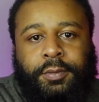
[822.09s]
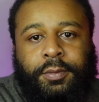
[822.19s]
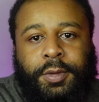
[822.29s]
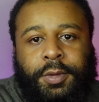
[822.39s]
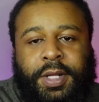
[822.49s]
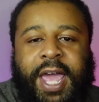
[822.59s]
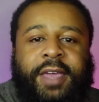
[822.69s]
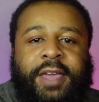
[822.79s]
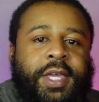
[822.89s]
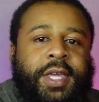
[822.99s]

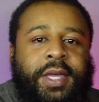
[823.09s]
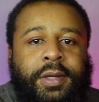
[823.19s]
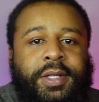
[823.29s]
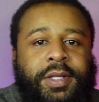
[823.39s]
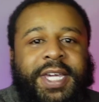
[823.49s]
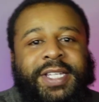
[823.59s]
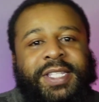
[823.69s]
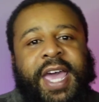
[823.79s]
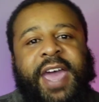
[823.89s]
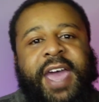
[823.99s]
Navy tends
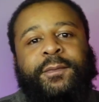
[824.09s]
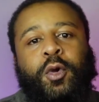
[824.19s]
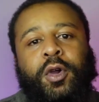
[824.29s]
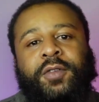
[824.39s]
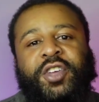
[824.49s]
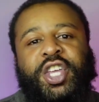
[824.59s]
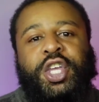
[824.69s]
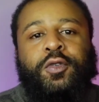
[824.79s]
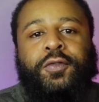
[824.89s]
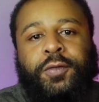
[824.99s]
to have more of a
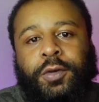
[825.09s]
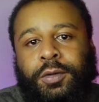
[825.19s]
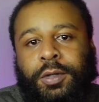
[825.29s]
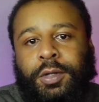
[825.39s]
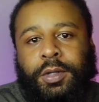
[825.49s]
youthful